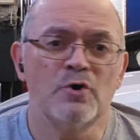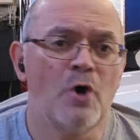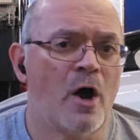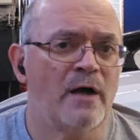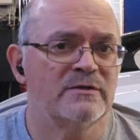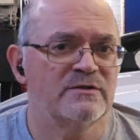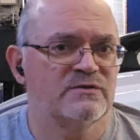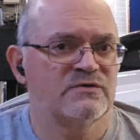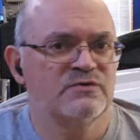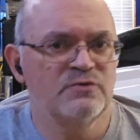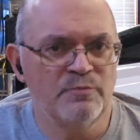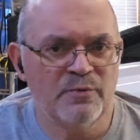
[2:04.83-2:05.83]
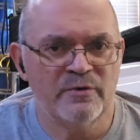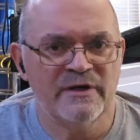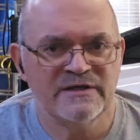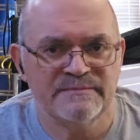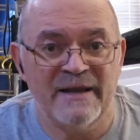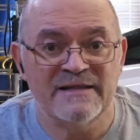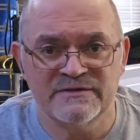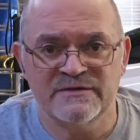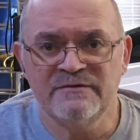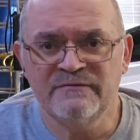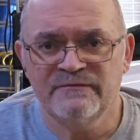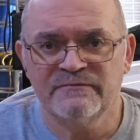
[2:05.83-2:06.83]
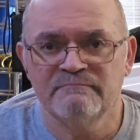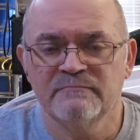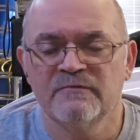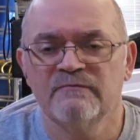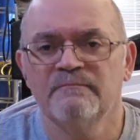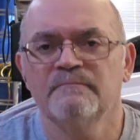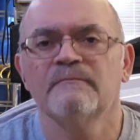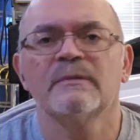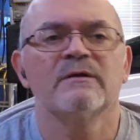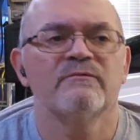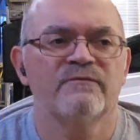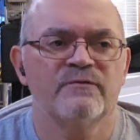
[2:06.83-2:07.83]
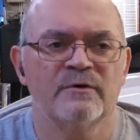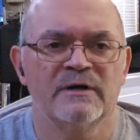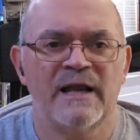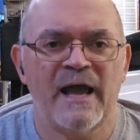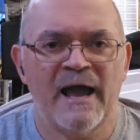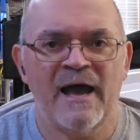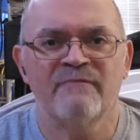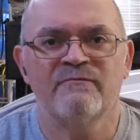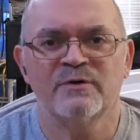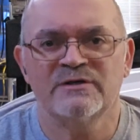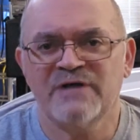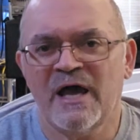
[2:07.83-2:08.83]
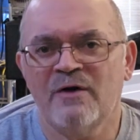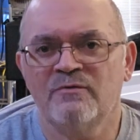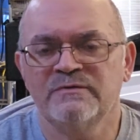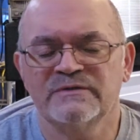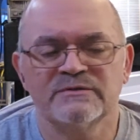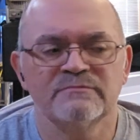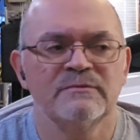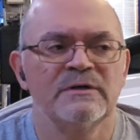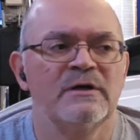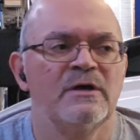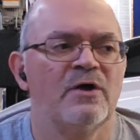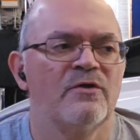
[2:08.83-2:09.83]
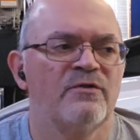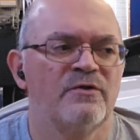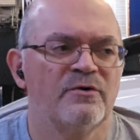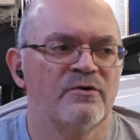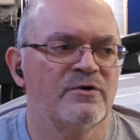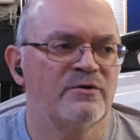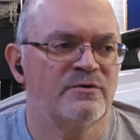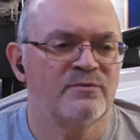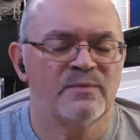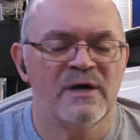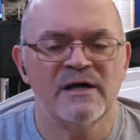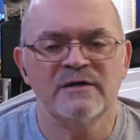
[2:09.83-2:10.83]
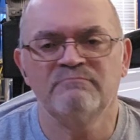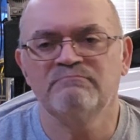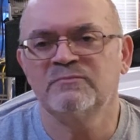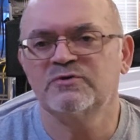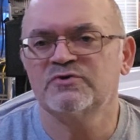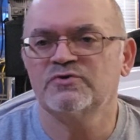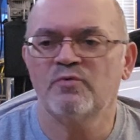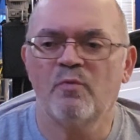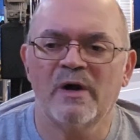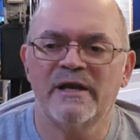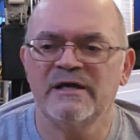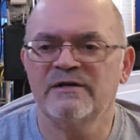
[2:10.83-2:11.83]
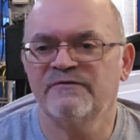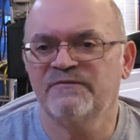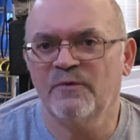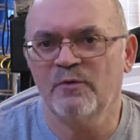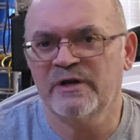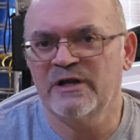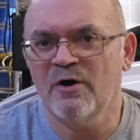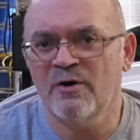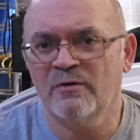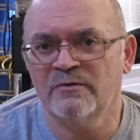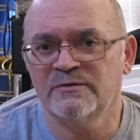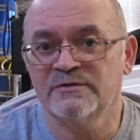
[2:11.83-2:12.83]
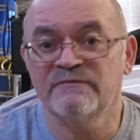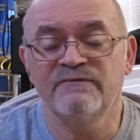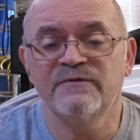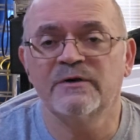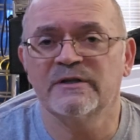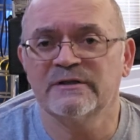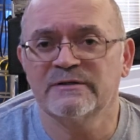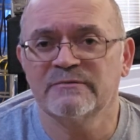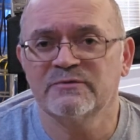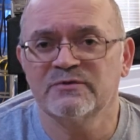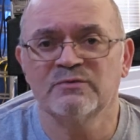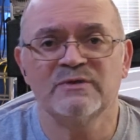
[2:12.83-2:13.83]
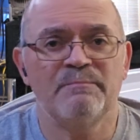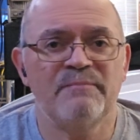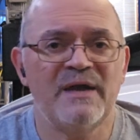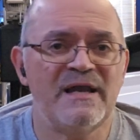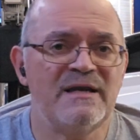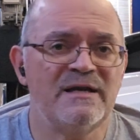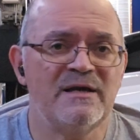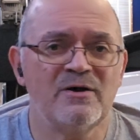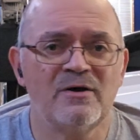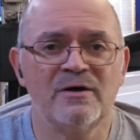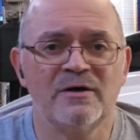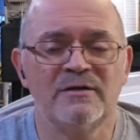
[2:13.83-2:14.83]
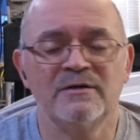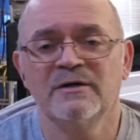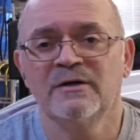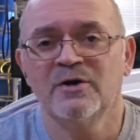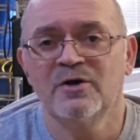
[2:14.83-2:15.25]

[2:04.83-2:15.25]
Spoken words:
not super expensive. For an average house, they're going to run $20 to $40 a foot. So depending on,